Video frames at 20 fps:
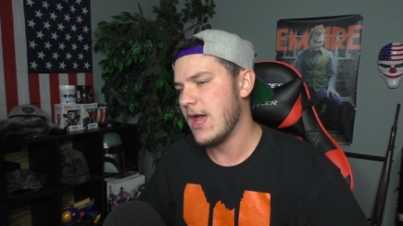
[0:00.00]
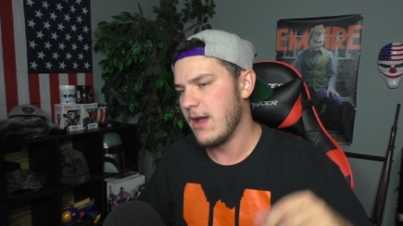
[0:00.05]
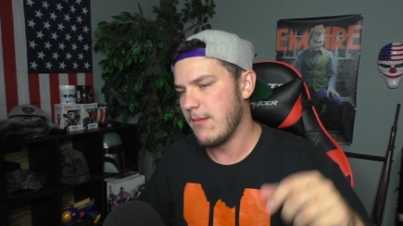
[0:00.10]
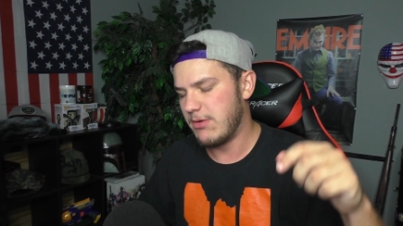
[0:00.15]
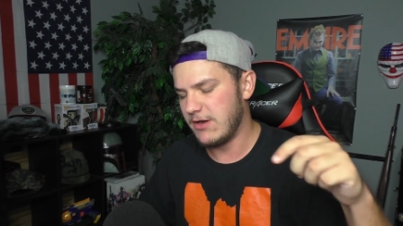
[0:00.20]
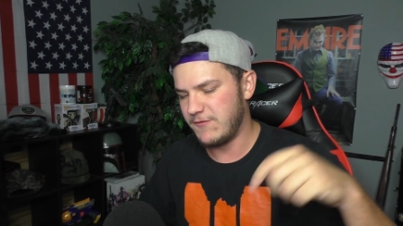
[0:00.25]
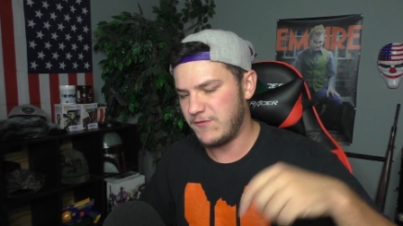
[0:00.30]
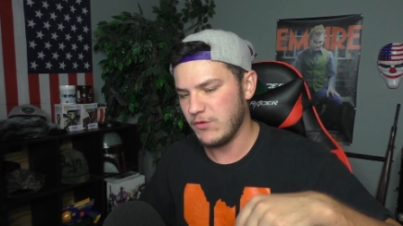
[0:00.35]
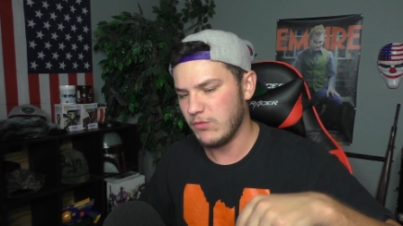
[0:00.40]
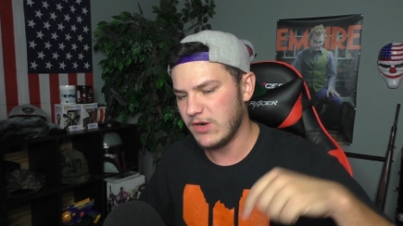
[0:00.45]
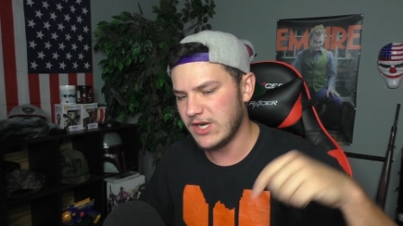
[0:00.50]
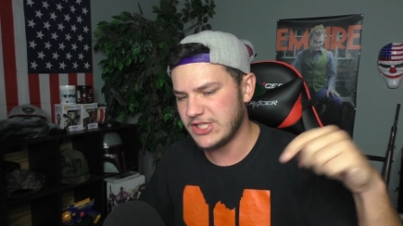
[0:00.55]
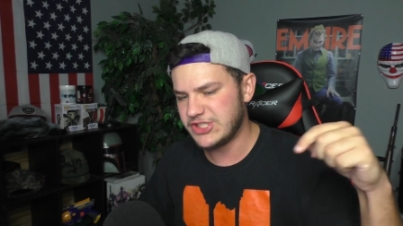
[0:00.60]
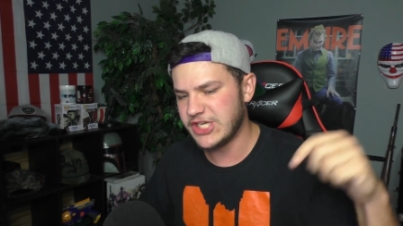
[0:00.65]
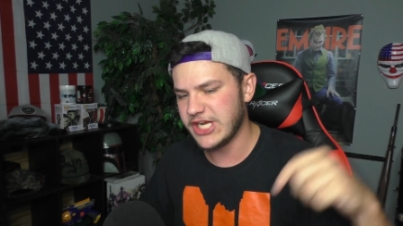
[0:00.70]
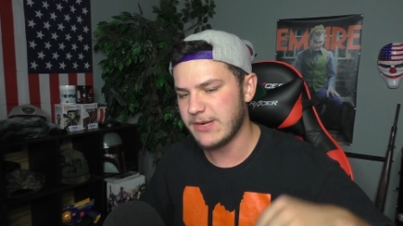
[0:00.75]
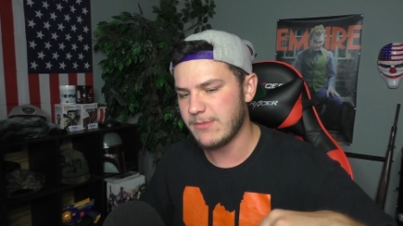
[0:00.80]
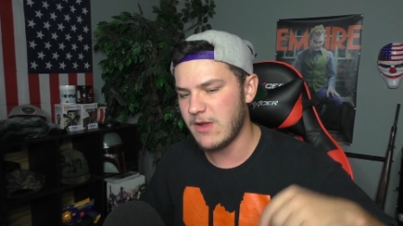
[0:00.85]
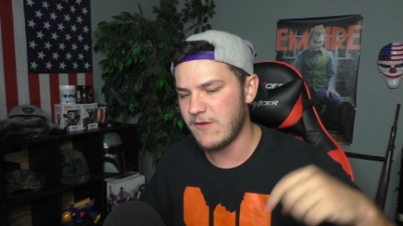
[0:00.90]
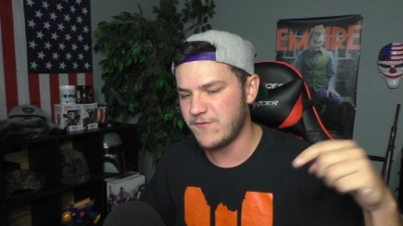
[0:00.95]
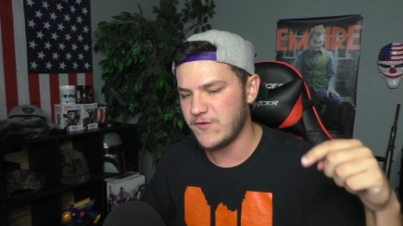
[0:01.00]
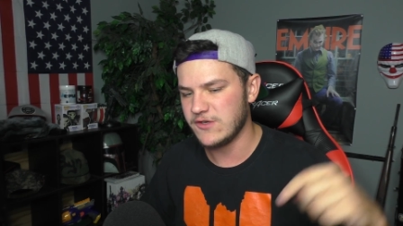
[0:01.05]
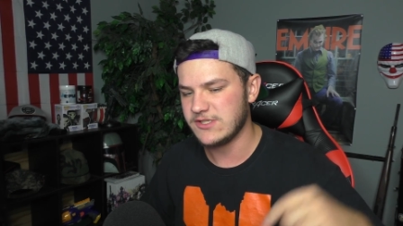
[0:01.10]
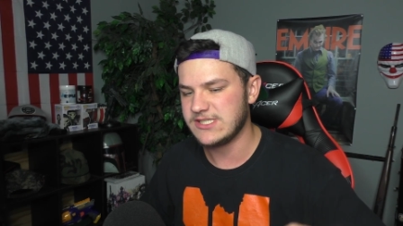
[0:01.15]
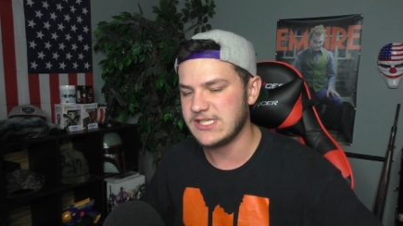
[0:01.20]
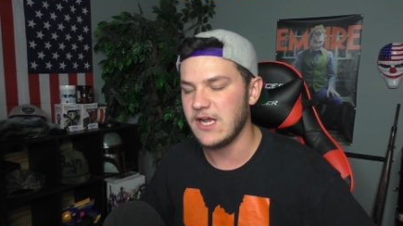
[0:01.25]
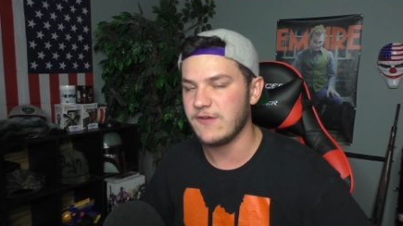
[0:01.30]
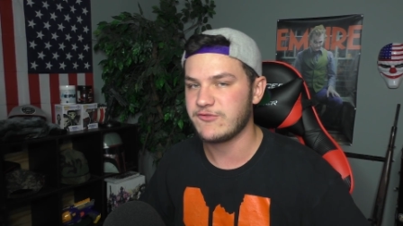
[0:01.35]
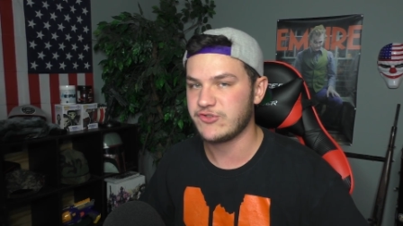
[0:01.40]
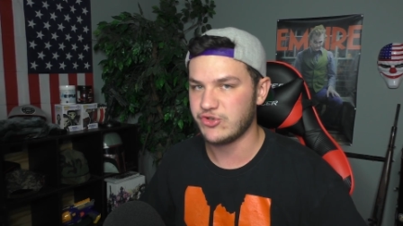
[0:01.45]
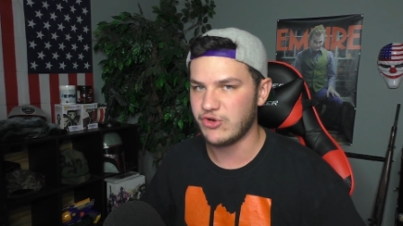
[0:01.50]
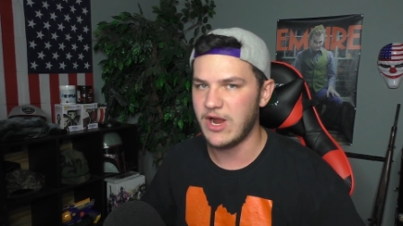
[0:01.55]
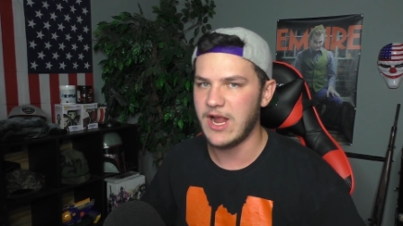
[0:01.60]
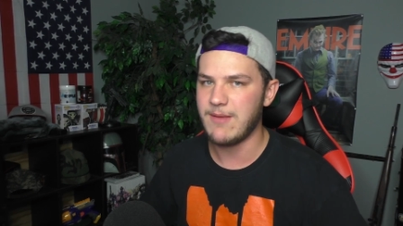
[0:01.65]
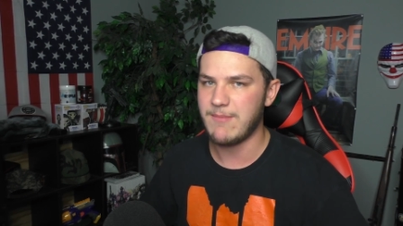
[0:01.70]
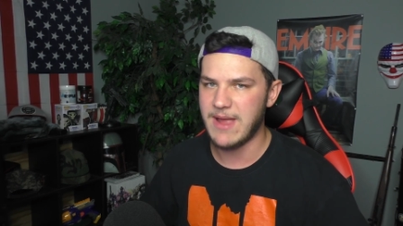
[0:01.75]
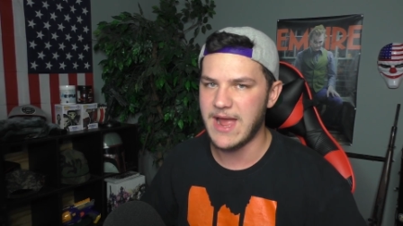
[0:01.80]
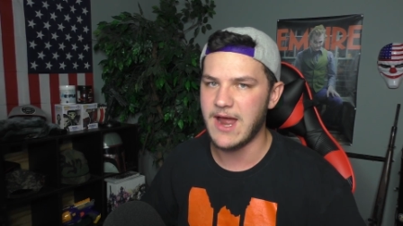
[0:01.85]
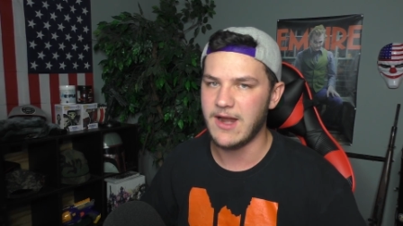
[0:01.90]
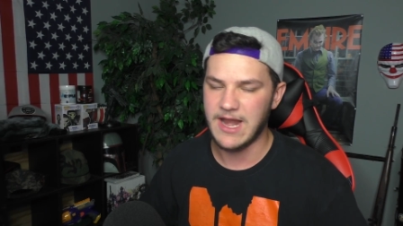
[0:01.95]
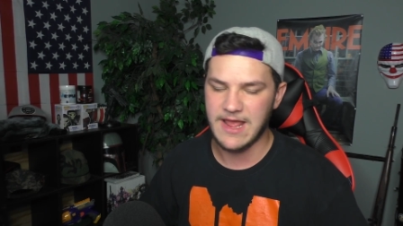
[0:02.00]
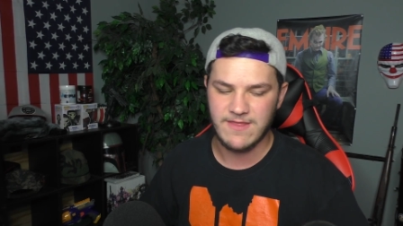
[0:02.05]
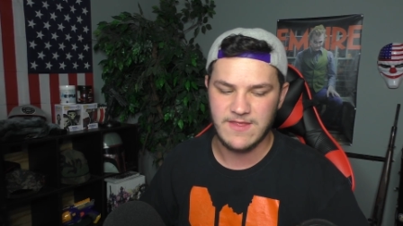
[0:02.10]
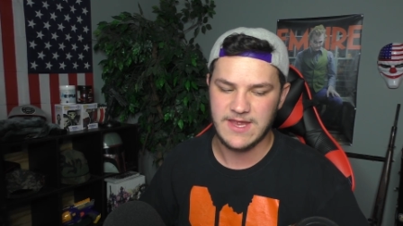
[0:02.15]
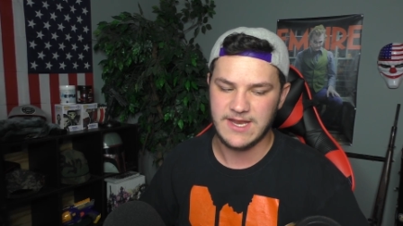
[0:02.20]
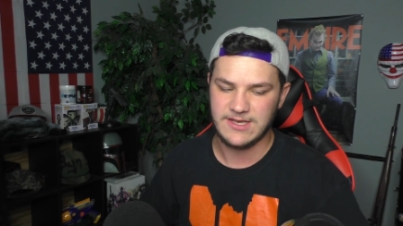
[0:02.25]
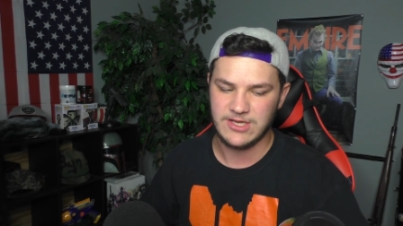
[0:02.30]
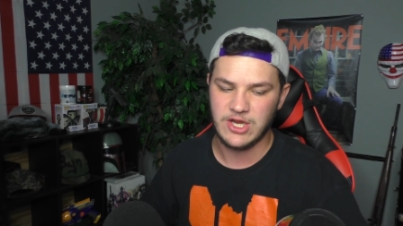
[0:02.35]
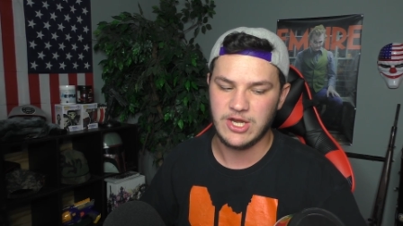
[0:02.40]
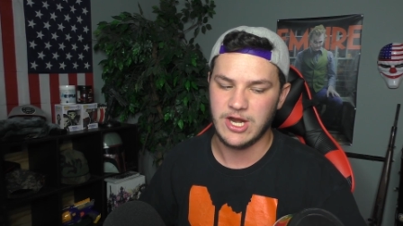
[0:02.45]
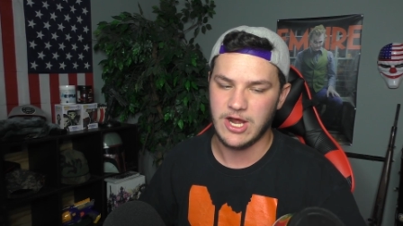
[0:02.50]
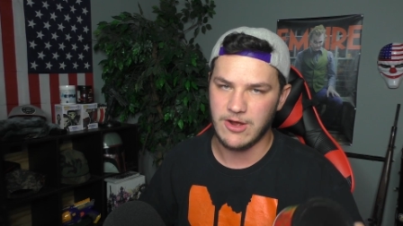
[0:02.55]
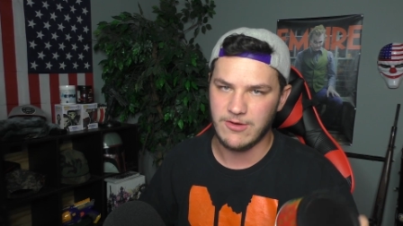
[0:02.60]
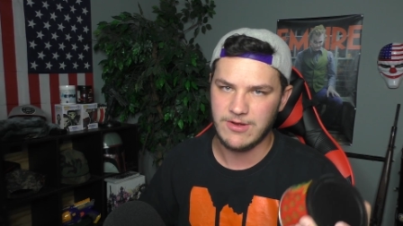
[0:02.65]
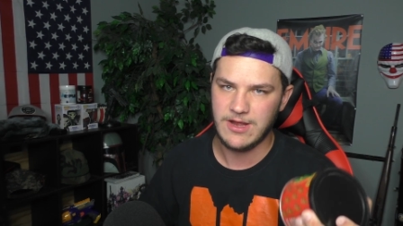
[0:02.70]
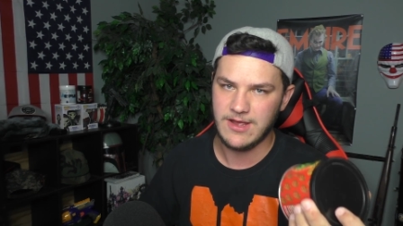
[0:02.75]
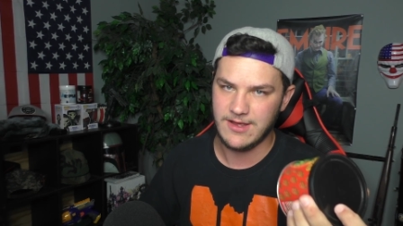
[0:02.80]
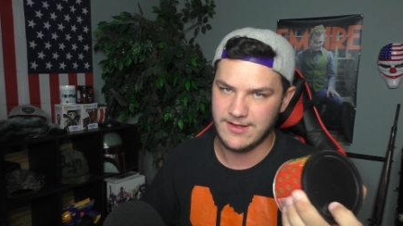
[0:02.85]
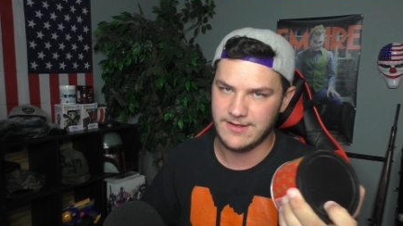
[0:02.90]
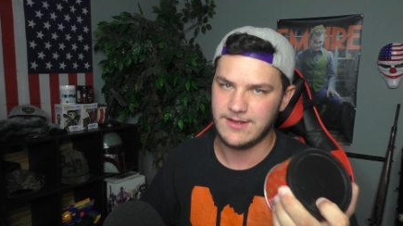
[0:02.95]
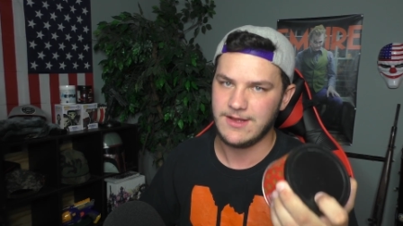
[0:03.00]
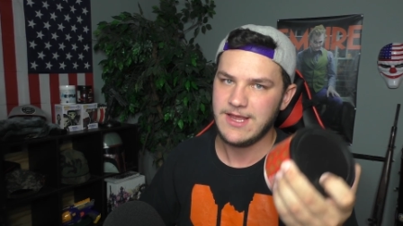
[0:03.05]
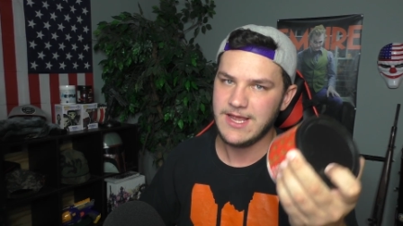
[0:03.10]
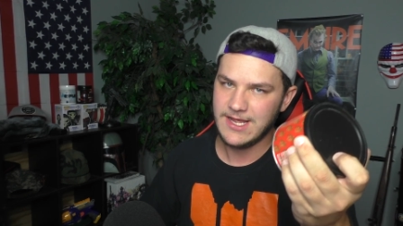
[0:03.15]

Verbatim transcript: But if you want to check them out for yourself, try them out, and then you know,